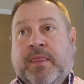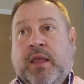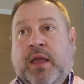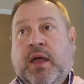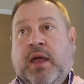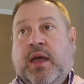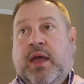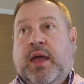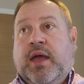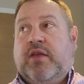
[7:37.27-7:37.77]

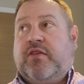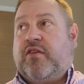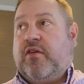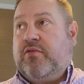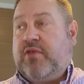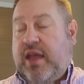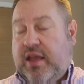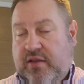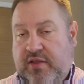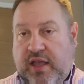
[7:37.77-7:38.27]
so
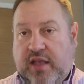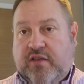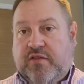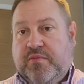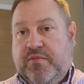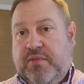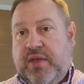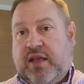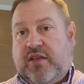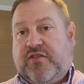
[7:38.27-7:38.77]

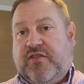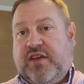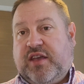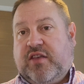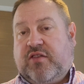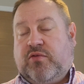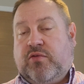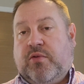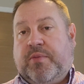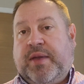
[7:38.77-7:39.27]
next
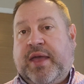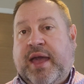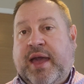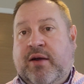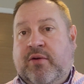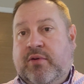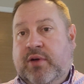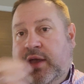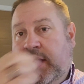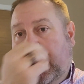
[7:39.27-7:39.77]
figures will be
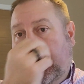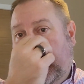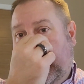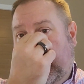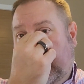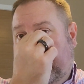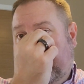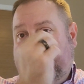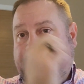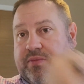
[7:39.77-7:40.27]
out
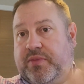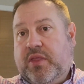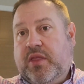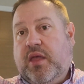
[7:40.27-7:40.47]
in